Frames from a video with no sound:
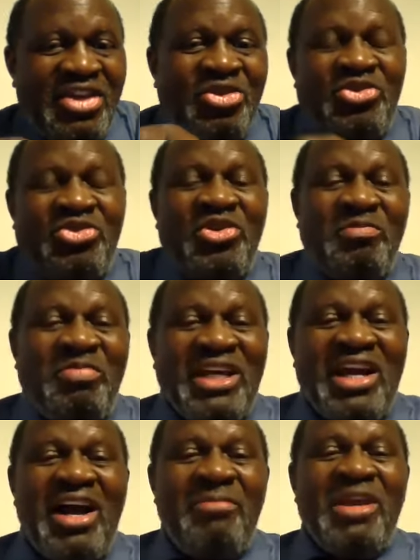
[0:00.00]
You don't
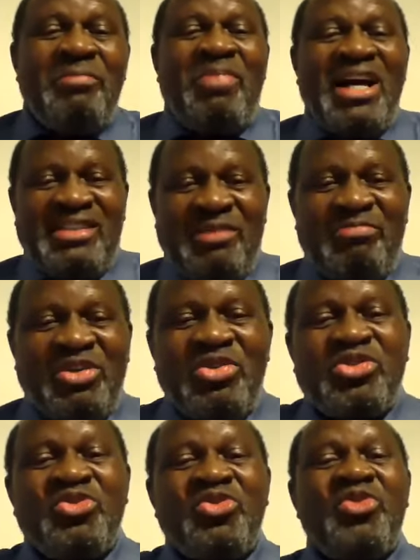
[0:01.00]
become a pastor
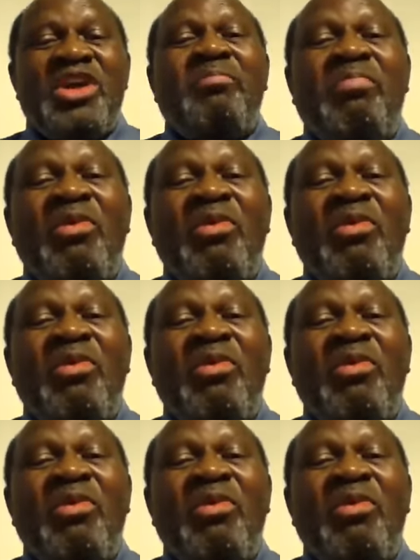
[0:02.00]
because you were